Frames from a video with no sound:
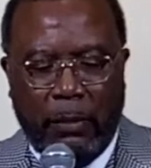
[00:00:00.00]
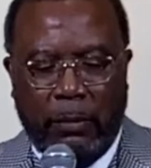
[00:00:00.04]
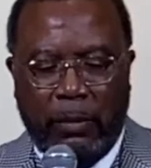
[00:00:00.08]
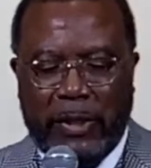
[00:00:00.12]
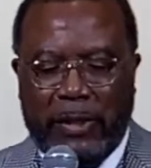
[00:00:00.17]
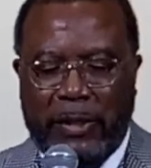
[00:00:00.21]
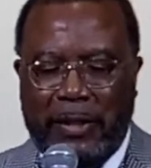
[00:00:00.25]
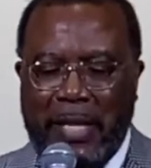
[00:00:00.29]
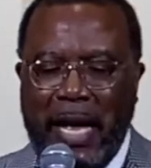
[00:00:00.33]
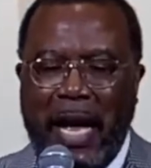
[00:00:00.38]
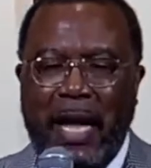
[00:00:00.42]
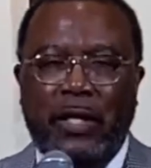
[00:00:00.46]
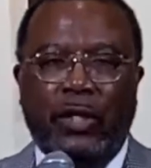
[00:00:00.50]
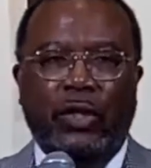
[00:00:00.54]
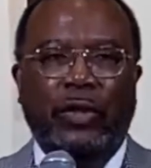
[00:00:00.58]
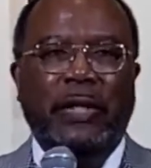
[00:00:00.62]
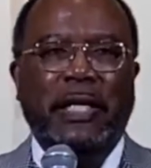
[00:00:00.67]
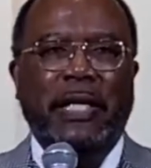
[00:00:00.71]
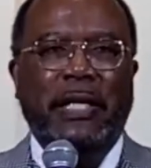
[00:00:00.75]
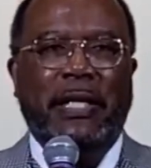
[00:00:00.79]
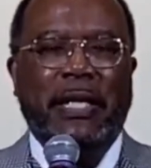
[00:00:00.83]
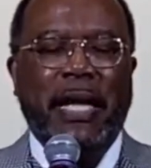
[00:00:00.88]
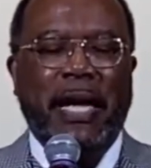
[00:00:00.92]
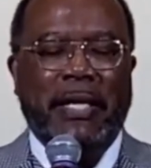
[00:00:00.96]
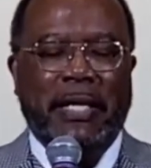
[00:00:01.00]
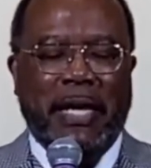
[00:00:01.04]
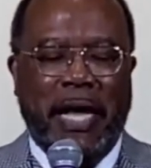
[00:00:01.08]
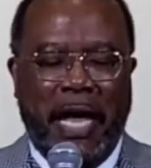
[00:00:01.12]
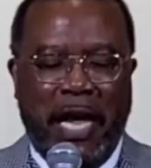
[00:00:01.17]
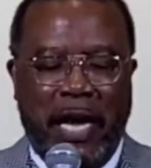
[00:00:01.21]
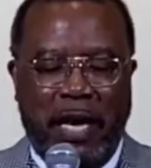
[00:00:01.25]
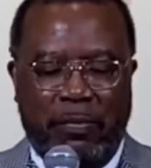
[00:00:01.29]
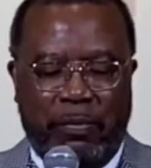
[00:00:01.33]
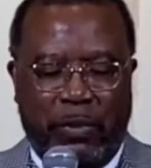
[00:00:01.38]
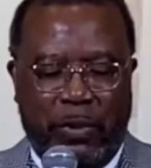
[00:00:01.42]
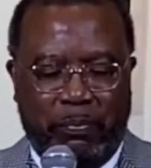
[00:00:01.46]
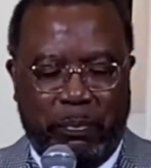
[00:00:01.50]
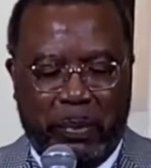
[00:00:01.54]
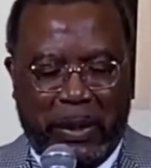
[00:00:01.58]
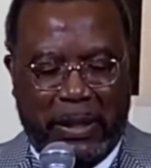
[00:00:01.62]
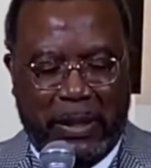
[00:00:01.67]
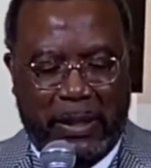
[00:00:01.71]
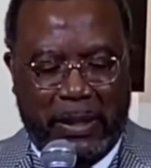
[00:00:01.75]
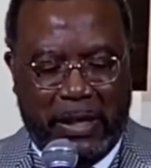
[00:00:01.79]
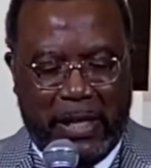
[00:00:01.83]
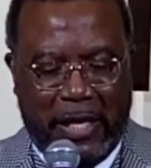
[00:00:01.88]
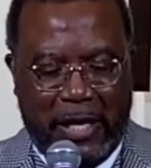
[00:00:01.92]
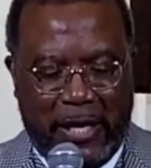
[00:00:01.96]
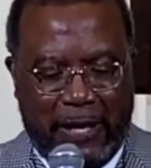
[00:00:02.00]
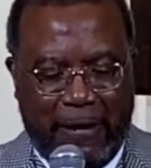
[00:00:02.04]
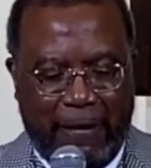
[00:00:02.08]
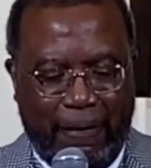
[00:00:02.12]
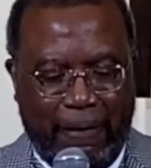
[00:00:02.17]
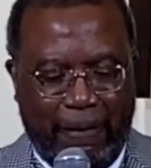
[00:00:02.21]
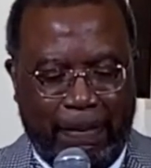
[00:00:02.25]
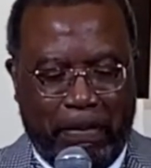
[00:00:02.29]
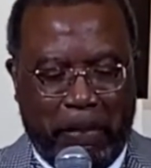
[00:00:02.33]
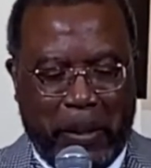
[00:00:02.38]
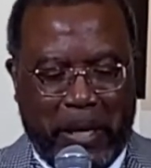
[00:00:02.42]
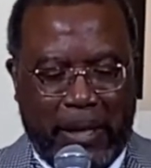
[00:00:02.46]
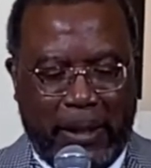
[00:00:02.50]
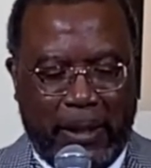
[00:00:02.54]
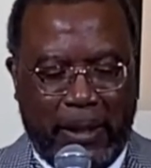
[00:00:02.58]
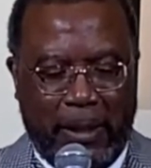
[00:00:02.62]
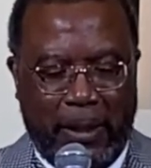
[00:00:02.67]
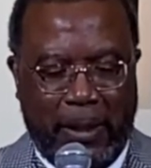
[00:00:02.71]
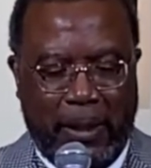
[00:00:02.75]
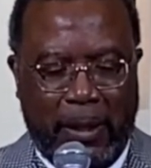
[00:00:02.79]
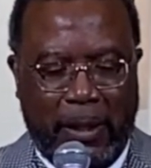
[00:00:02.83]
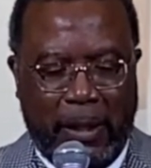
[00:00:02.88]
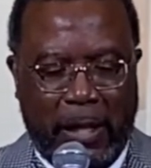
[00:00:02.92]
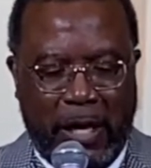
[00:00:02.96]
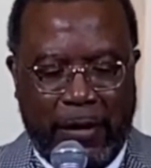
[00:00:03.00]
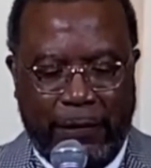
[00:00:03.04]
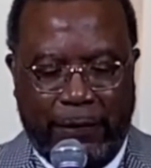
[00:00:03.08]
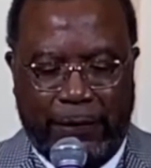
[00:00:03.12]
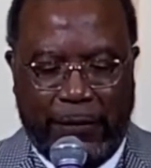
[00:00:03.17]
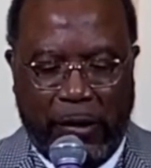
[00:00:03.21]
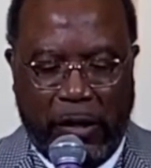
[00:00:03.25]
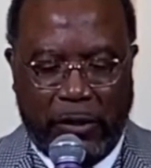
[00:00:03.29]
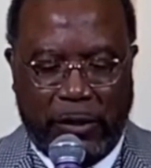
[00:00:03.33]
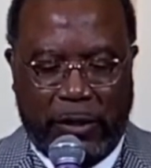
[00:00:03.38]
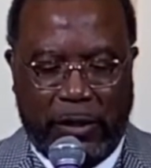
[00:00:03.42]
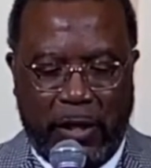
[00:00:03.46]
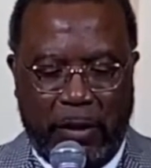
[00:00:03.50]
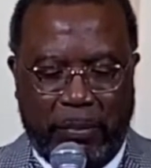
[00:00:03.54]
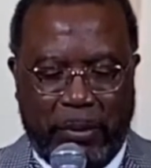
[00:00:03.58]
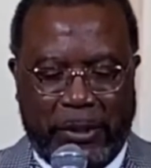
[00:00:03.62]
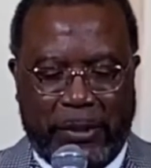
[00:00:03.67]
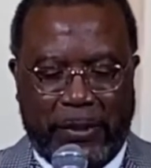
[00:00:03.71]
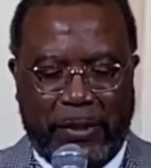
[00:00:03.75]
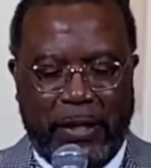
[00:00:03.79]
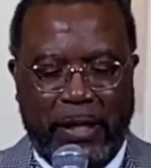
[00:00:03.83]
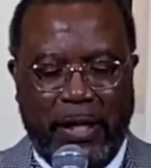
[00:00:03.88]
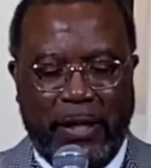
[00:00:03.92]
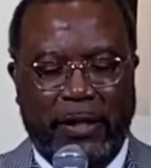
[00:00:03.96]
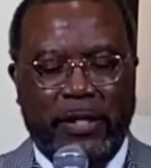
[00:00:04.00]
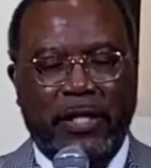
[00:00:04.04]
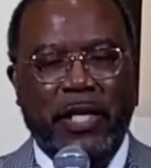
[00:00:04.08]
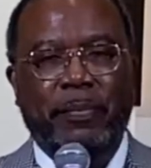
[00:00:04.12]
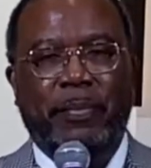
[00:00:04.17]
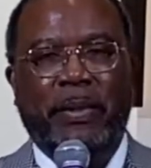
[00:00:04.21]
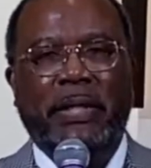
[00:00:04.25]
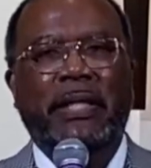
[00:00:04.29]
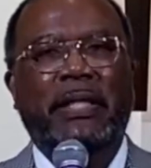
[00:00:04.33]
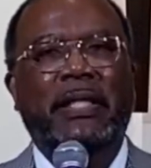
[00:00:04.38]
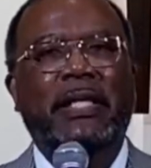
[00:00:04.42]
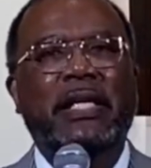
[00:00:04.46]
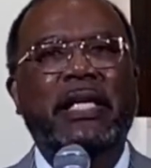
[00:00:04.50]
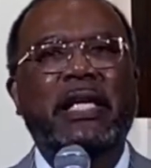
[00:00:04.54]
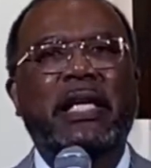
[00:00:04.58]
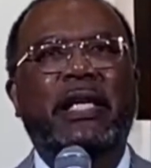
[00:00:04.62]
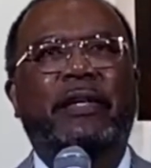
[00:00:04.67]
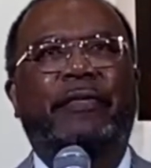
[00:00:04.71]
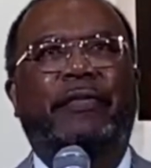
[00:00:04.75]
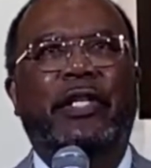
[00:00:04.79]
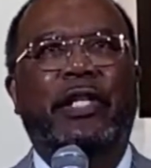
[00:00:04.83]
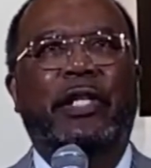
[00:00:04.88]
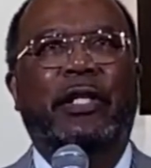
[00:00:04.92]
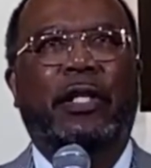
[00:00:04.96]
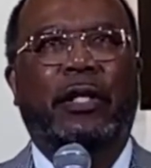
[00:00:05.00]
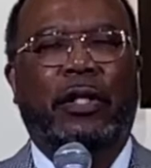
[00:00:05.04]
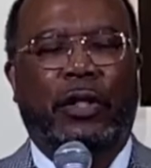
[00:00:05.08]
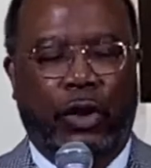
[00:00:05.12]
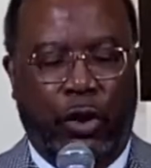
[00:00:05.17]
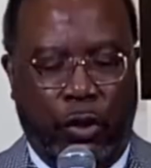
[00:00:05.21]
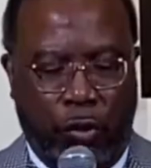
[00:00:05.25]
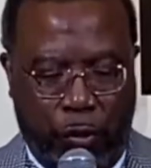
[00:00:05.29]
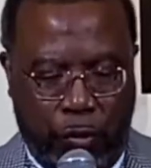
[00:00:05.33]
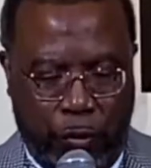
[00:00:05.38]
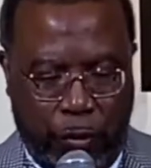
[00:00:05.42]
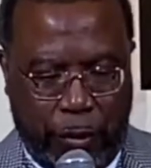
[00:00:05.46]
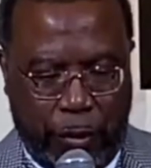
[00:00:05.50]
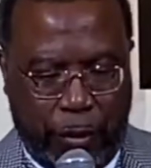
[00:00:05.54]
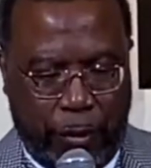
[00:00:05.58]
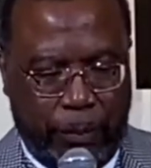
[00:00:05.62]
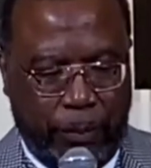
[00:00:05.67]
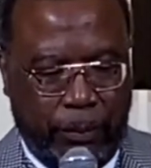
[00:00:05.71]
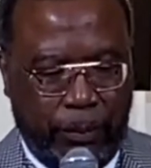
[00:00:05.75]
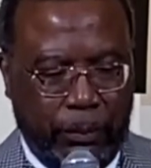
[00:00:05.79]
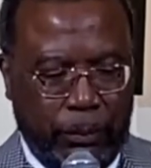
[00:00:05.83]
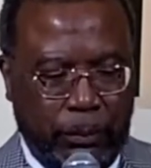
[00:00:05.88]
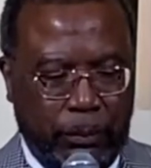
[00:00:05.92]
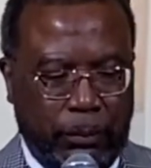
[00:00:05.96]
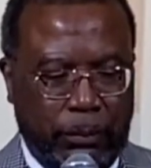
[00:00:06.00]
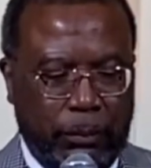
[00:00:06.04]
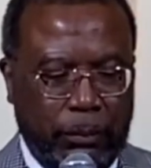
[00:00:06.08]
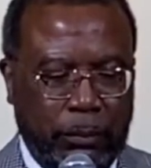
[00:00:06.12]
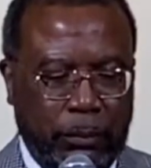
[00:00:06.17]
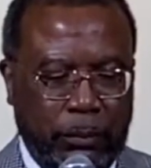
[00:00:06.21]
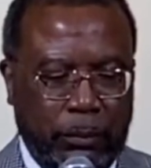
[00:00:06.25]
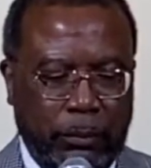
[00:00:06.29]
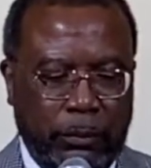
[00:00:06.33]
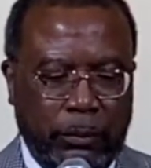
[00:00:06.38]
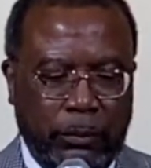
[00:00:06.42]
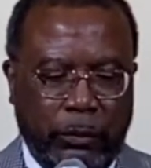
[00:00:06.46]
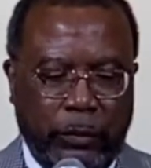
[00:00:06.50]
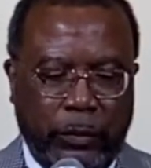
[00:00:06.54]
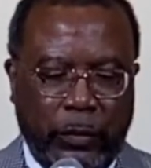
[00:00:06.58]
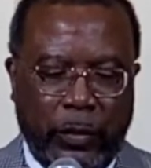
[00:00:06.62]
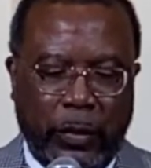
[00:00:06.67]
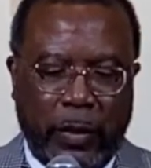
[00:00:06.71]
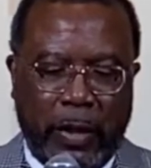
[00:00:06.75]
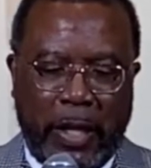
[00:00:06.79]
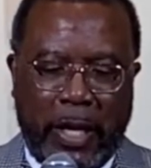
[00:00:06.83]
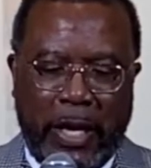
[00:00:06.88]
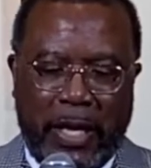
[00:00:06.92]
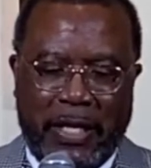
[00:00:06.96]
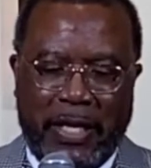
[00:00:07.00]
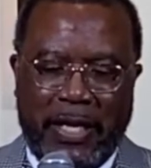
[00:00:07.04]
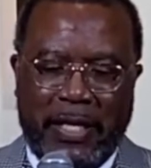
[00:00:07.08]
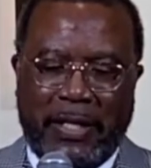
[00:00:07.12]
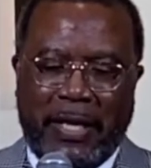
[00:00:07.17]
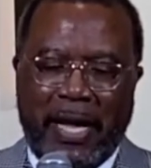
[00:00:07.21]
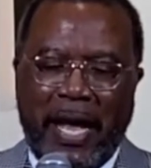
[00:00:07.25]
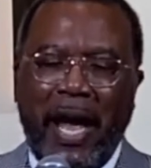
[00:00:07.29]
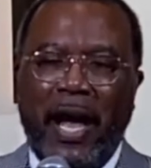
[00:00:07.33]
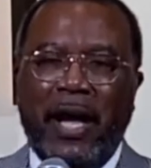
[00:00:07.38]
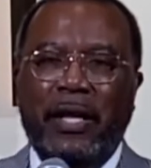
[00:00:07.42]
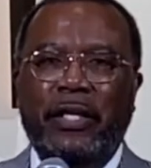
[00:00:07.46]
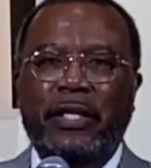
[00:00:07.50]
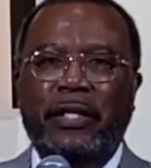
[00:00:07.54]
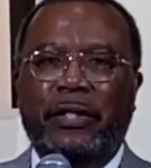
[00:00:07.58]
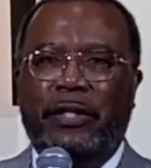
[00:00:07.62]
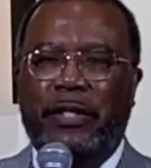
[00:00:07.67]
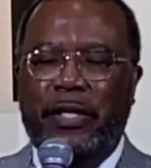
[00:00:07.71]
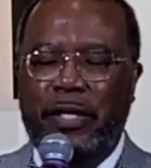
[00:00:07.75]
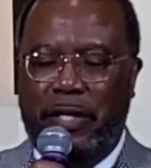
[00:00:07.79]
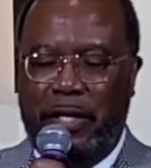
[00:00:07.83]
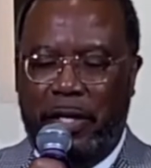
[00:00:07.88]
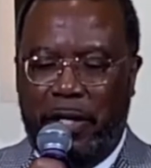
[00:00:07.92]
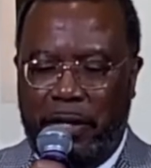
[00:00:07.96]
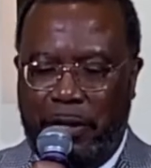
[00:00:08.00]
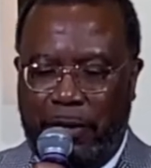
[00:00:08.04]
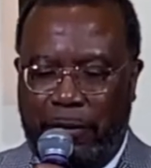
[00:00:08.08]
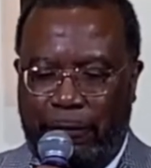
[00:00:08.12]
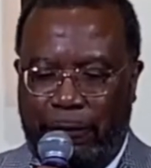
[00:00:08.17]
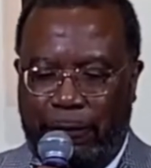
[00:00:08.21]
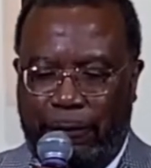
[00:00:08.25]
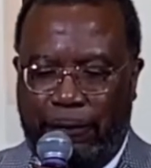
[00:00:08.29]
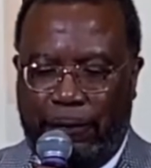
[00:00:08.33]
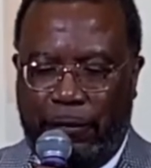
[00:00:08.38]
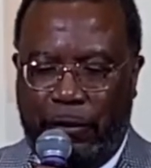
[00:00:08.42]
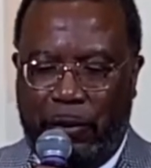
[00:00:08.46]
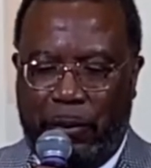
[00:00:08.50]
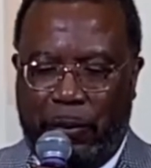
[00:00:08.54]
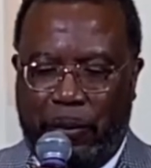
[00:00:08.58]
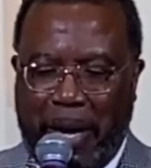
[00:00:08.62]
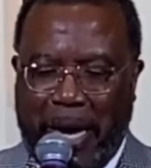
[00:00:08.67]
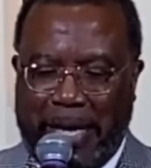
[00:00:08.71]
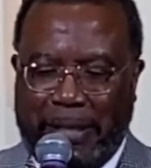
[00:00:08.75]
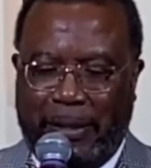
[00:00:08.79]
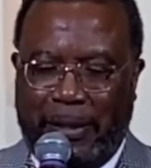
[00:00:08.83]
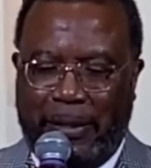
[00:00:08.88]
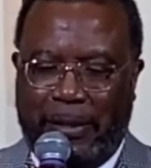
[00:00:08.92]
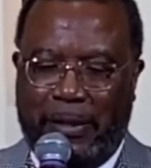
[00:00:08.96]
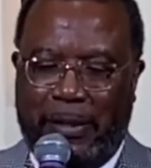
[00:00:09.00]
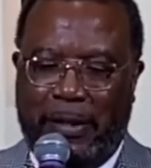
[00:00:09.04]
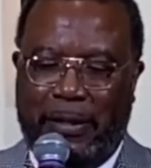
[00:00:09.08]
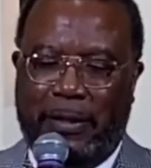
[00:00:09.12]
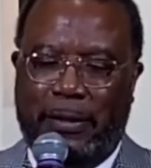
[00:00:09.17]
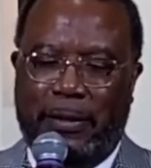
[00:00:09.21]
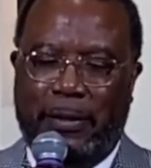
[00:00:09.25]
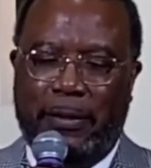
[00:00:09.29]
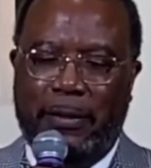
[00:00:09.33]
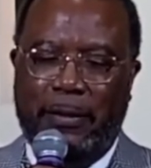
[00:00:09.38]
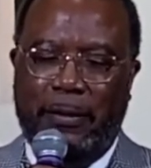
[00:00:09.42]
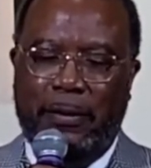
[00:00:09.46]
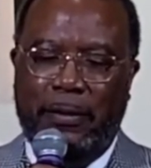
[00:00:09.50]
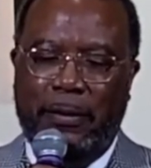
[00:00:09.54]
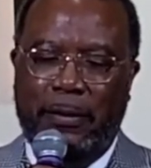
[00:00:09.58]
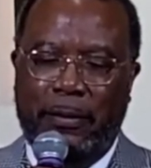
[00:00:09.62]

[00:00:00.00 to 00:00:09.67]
was not only that Abram believed, but in verse number six, he believed in the Lord and he counted to him for righteousness.